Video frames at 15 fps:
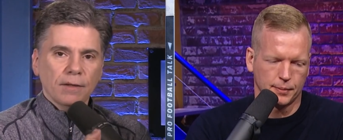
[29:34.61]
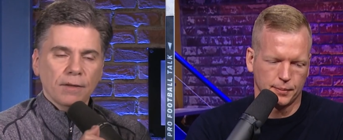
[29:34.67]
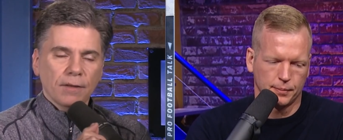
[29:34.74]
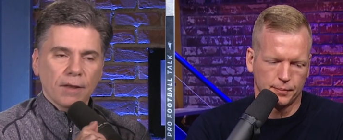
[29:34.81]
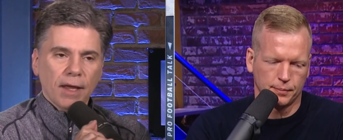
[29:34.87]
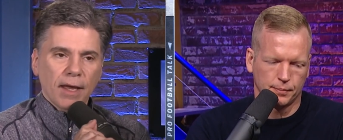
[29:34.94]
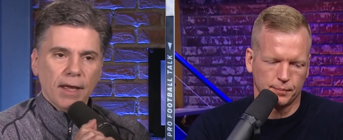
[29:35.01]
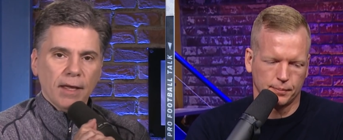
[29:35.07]

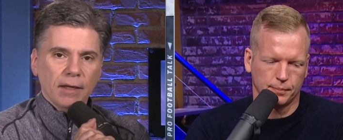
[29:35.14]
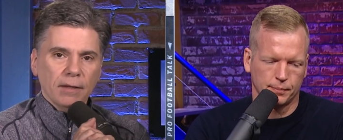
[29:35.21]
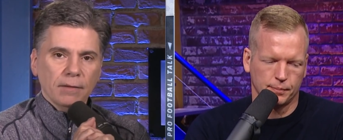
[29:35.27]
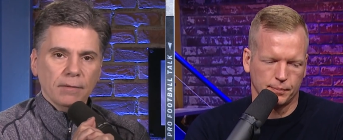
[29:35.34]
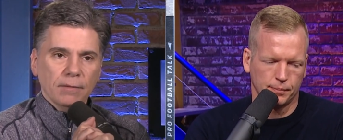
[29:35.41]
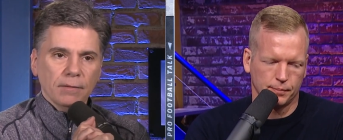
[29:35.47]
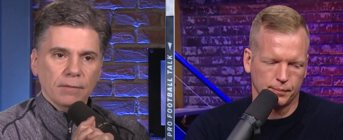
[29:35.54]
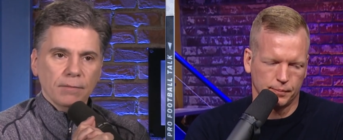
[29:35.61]

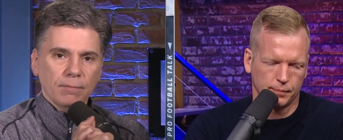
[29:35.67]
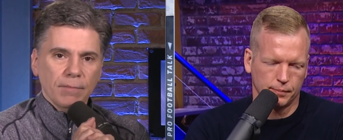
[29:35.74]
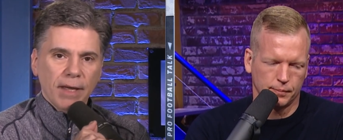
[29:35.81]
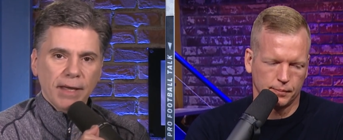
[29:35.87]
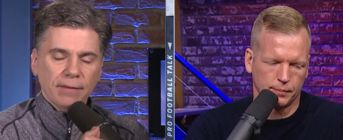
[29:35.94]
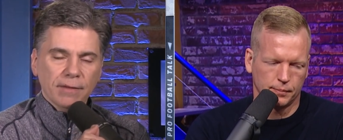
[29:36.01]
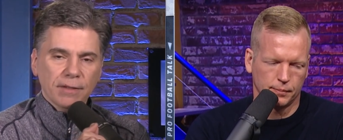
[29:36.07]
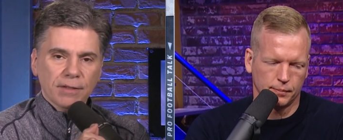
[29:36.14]
Speaker 1: they
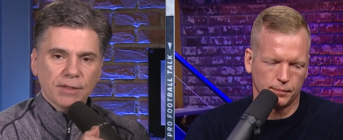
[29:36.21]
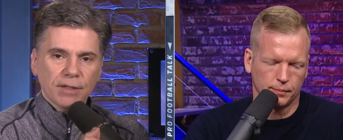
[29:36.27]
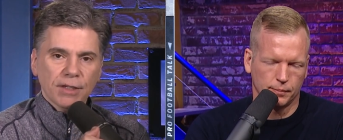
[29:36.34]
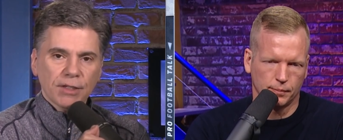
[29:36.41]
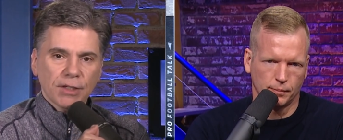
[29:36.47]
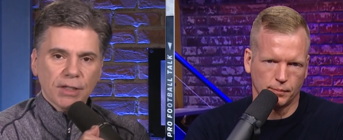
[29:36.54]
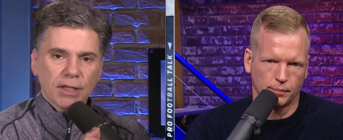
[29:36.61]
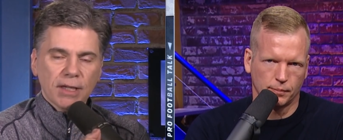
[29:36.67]
made the
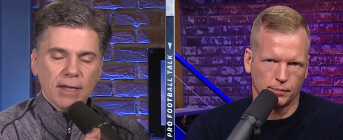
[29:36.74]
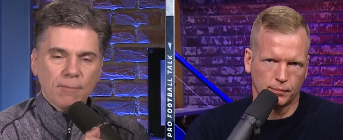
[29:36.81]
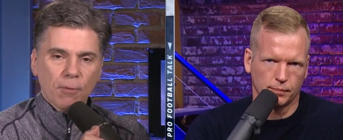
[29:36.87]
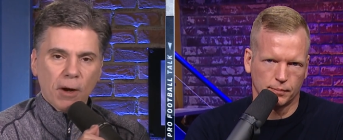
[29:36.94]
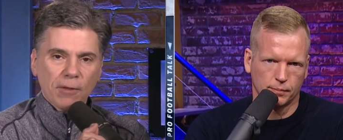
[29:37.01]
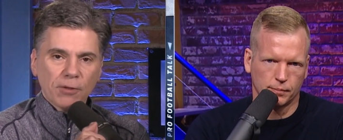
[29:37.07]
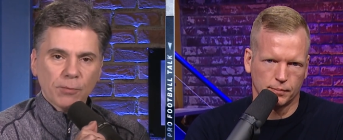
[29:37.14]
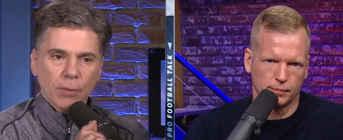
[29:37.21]
decision to keep
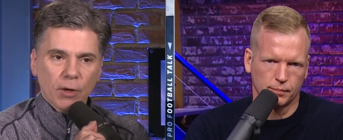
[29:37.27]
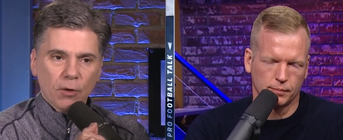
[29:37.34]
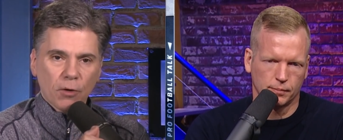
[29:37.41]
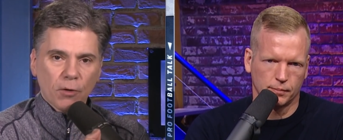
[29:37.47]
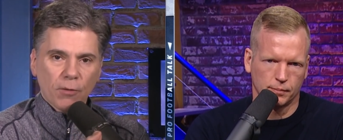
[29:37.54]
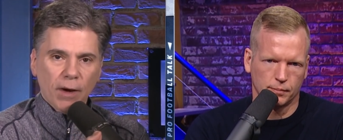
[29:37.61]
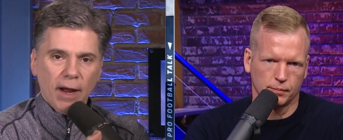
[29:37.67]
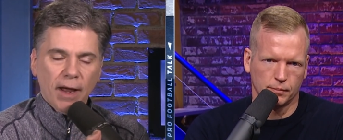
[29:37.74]

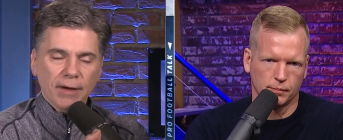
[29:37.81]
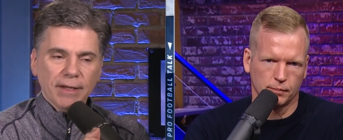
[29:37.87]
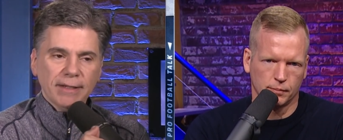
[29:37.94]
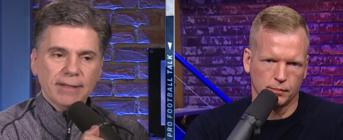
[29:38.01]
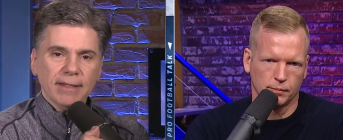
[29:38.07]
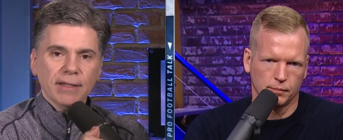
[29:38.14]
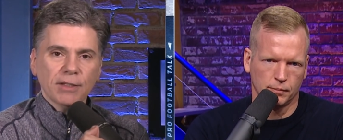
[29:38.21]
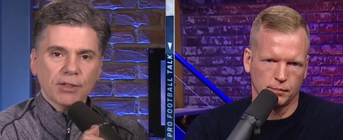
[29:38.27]
Roethlisberger around,
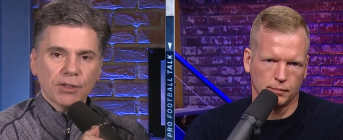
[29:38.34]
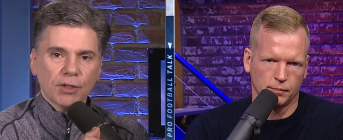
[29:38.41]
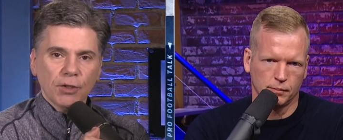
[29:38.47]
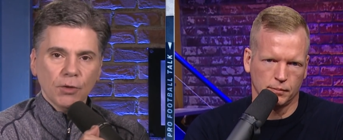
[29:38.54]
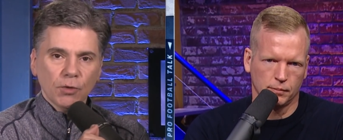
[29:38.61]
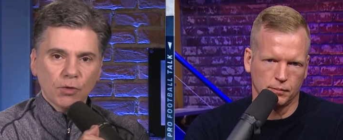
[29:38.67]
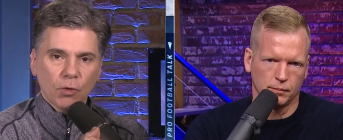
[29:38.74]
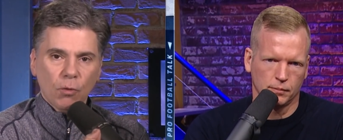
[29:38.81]
it did
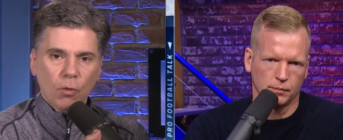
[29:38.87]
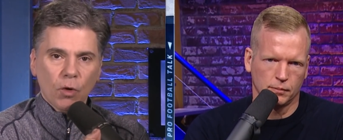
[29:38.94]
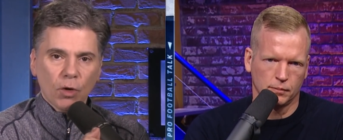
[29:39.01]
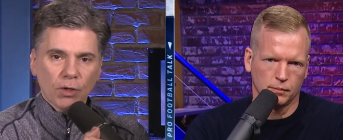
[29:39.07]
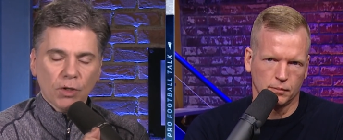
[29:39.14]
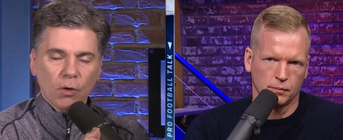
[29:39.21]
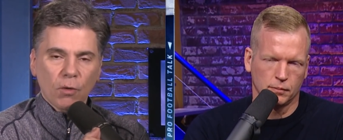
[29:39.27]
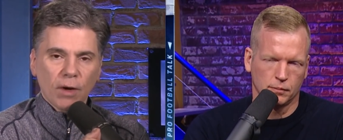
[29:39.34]
skew
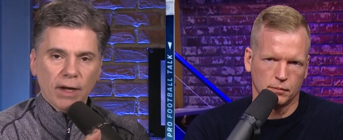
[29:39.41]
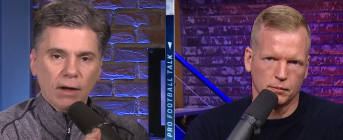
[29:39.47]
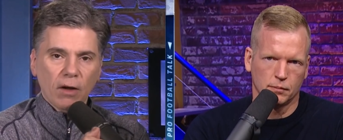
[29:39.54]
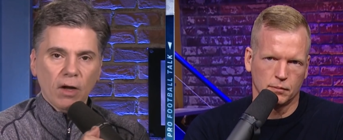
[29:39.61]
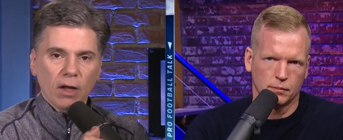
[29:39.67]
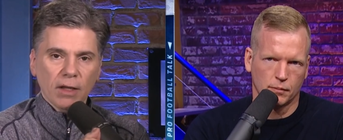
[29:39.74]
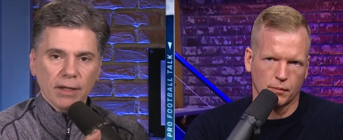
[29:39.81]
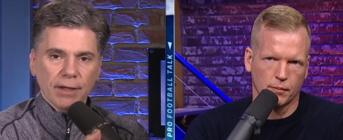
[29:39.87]
toward going
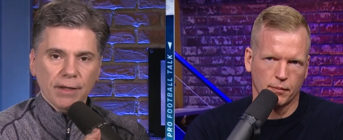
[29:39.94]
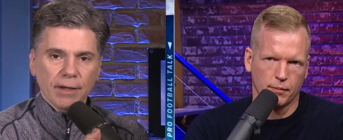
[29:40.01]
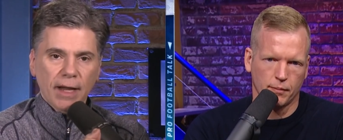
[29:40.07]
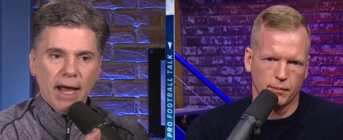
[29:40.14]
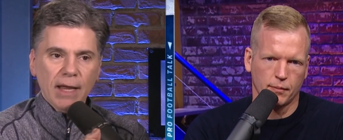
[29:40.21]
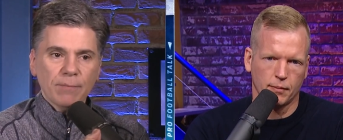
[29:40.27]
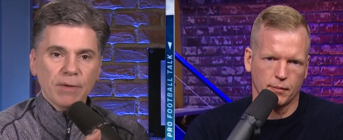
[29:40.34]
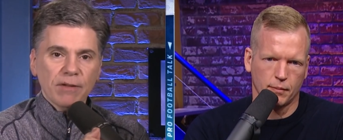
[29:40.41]
all in.
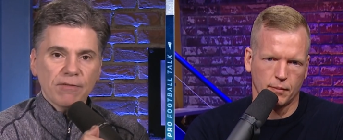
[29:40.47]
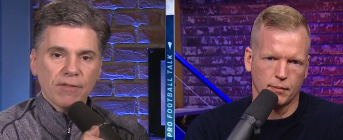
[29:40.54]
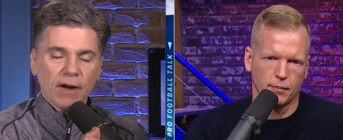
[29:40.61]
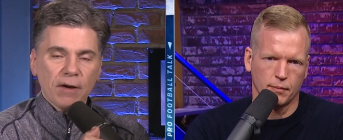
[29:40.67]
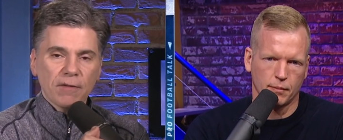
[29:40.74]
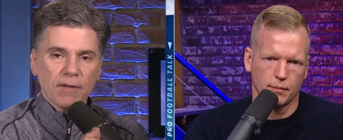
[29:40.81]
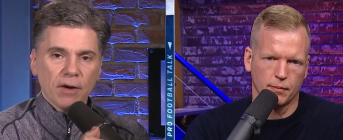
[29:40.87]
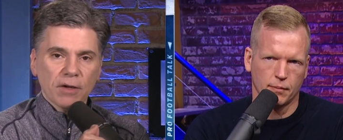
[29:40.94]
I'd be
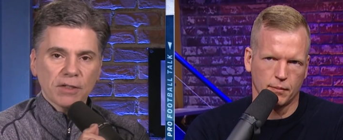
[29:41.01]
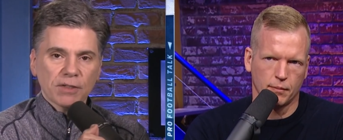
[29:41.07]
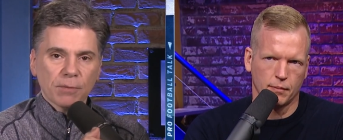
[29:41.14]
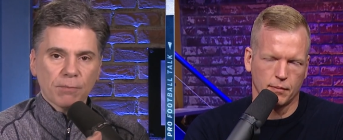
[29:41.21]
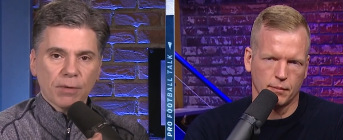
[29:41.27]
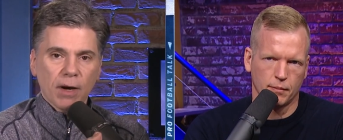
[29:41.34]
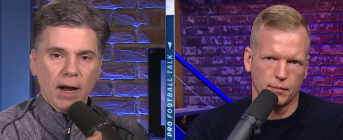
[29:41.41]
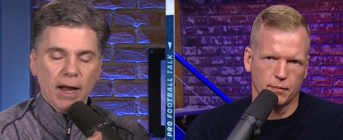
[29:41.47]
very, very
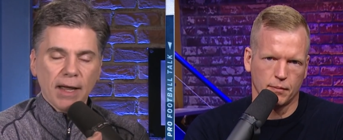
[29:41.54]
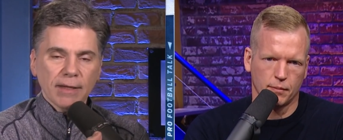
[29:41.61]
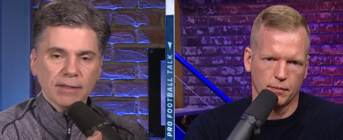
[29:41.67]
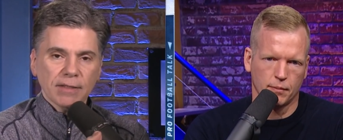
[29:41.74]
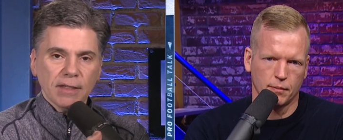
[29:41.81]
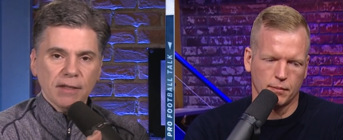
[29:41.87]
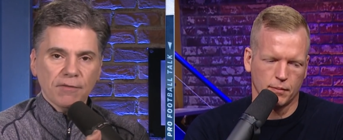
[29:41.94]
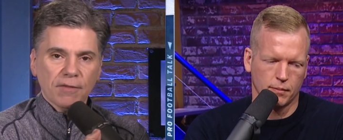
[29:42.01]

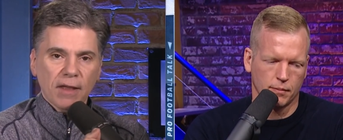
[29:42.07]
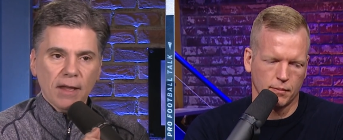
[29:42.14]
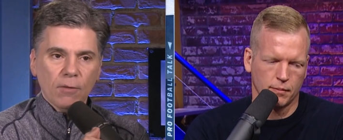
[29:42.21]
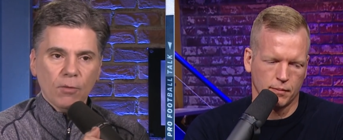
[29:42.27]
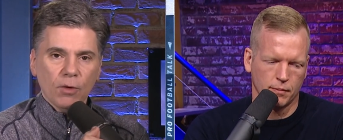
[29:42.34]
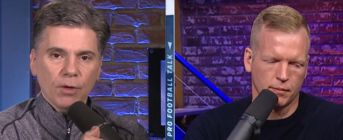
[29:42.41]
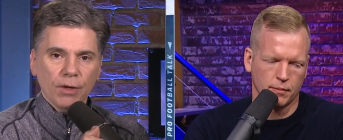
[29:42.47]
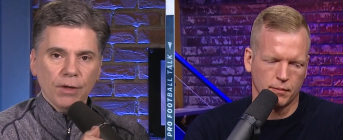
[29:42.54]
surprised if they
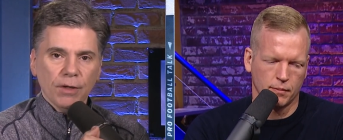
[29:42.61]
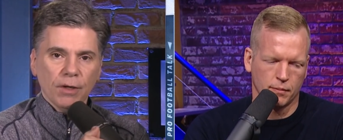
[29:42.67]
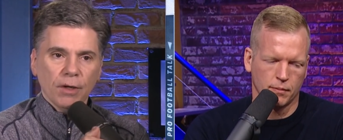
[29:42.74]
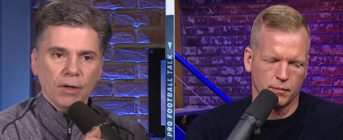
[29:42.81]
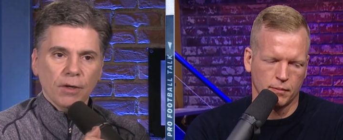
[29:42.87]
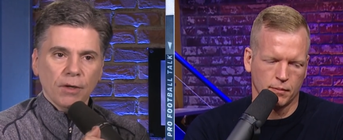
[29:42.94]
would